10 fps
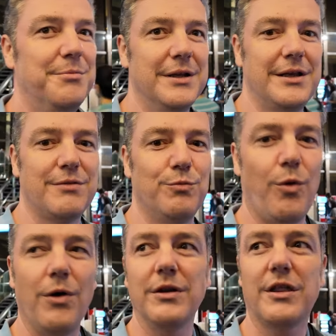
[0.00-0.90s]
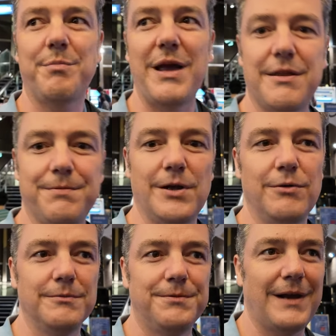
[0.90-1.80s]
But just one space
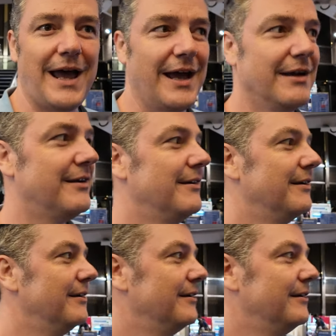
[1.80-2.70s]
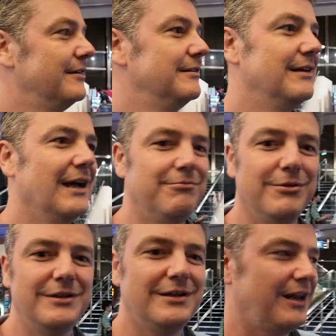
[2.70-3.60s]
flown flag, I
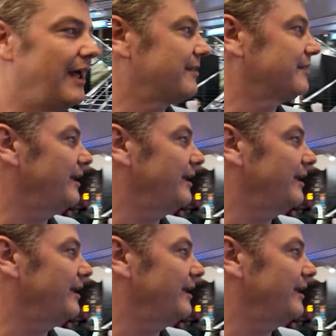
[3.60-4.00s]
wouldn't class